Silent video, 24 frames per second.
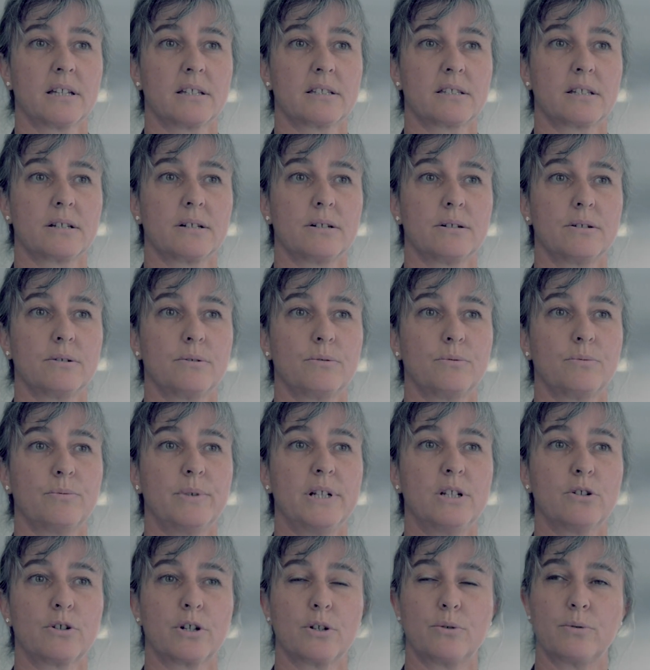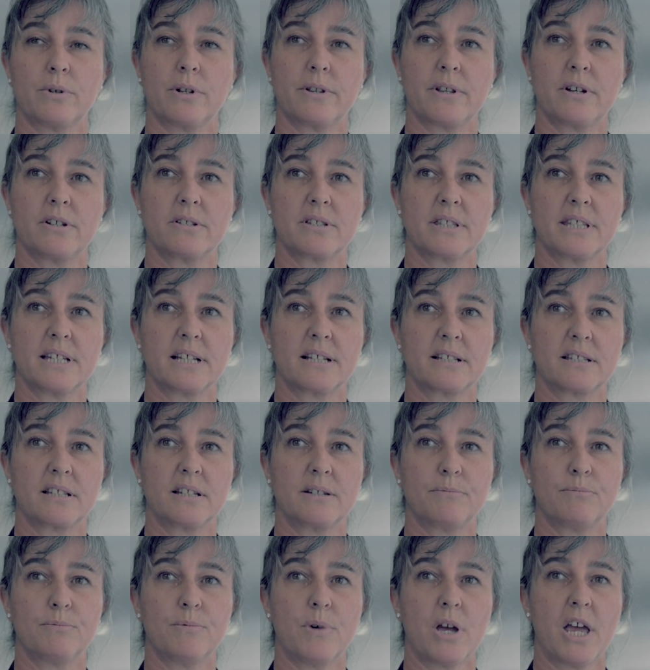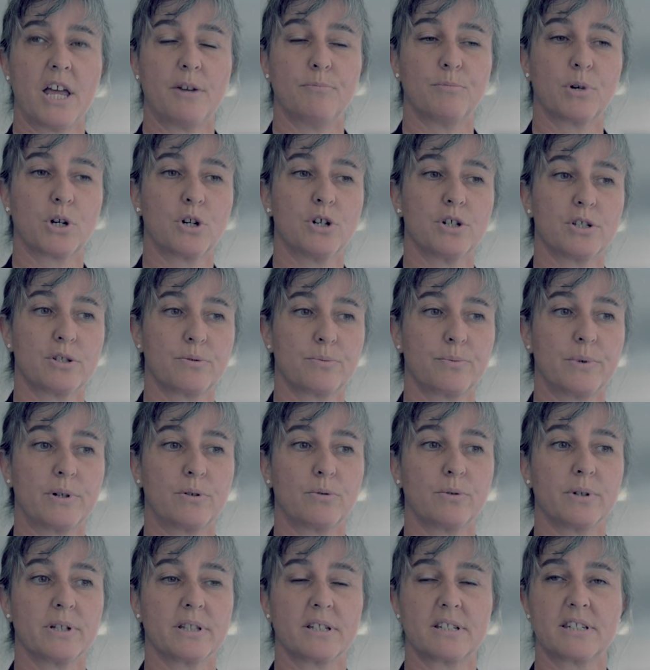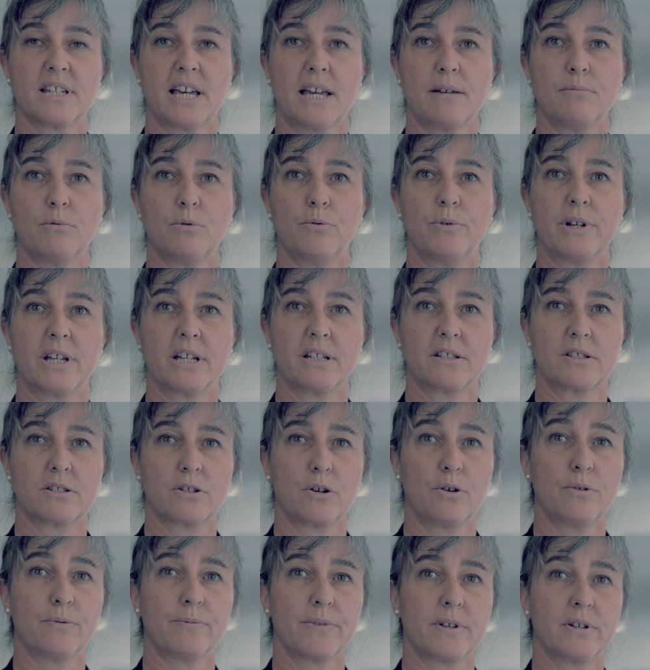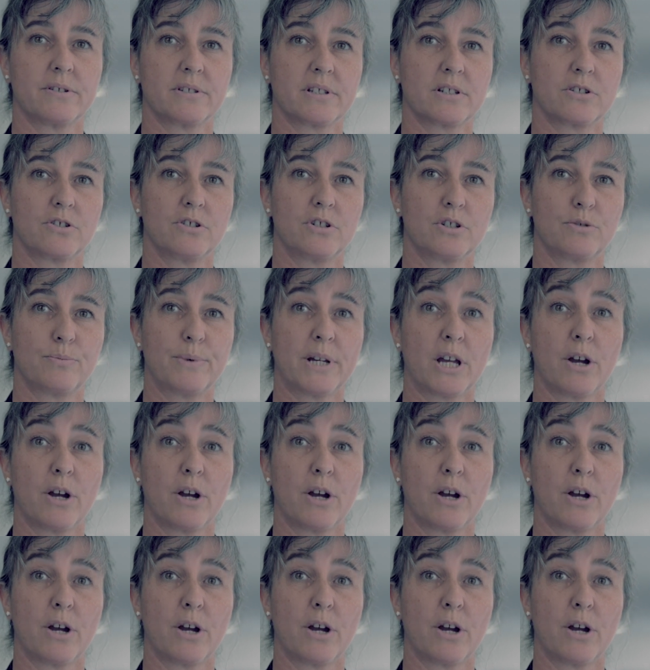So we look at all of those things, and because we're all at the table we can solve those issues.